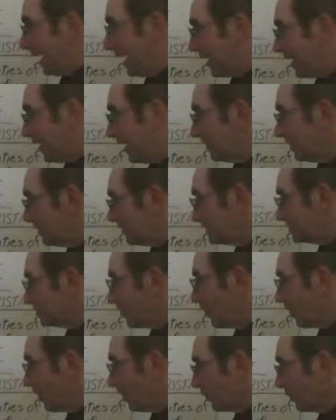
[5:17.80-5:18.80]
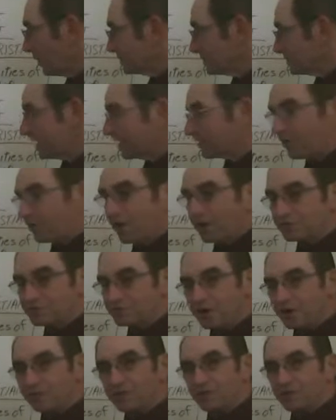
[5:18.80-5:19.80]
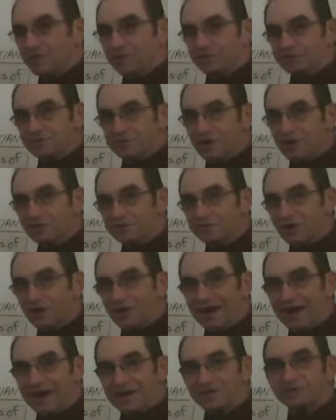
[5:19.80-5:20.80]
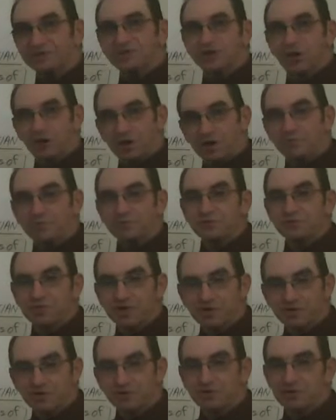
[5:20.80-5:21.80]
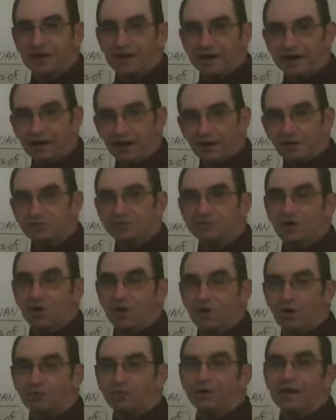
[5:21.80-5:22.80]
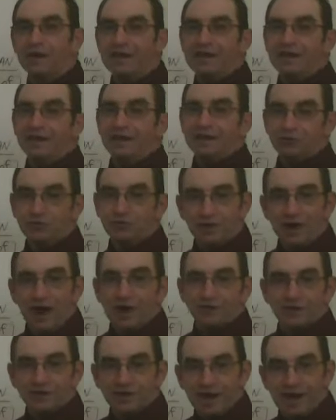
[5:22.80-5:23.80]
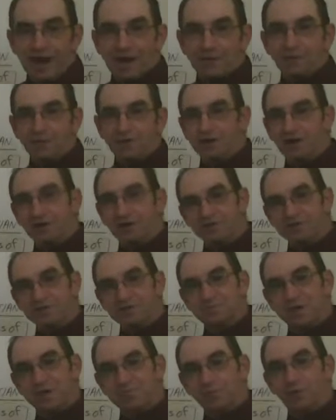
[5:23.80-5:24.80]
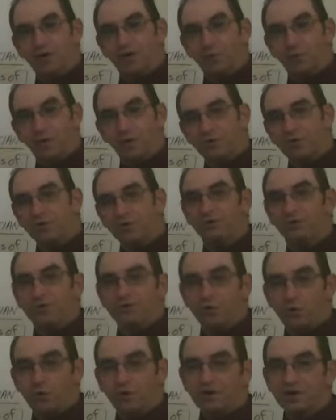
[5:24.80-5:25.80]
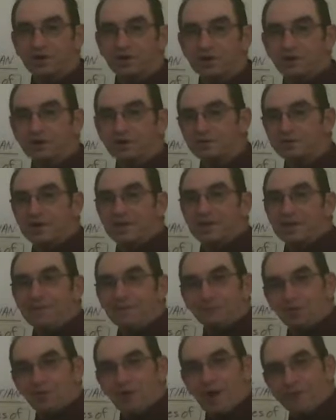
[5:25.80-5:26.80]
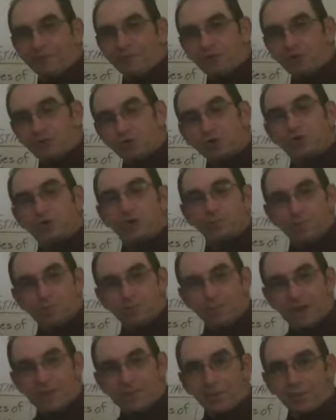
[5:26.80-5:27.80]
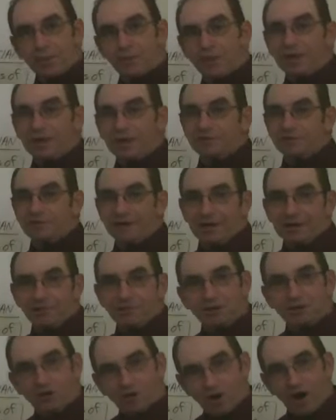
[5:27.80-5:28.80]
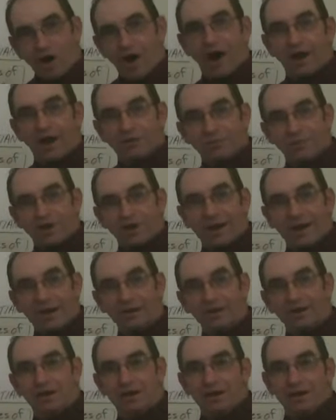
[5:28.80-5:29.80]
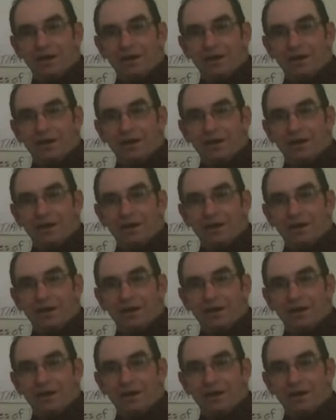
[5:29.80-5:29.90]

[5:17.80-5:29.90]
And at this point, once they cross over, there is also a circumcision that goes on throughout the camp because these people have wandered for 40 years. You have a new group of people that have not been